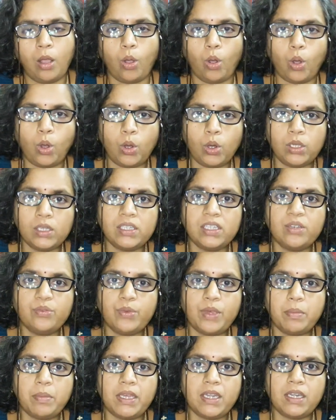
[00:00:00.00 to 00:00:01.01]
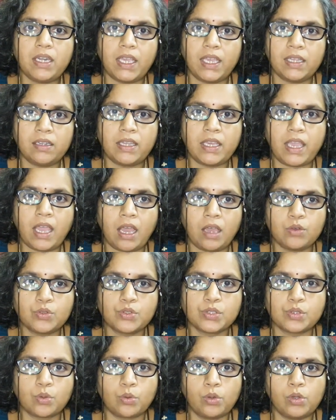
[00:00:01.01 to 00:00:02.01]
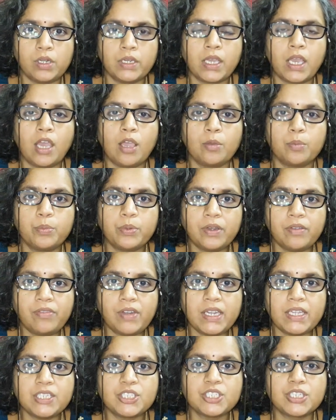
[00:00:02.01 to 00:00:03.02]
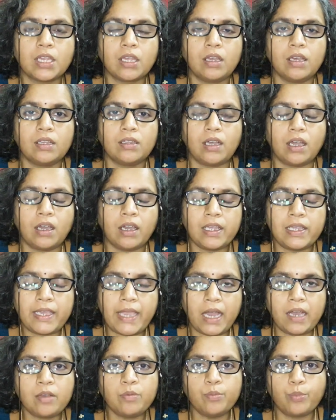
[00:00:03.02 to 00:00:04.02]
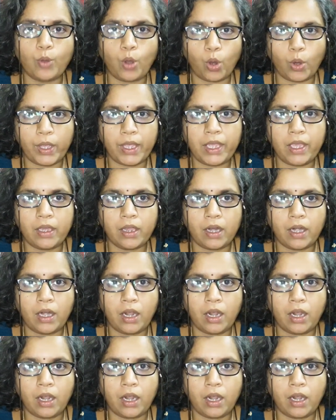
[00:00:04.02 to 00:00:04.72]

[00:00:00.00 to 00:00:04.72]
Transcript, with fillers: All the women in the household privilege a young boy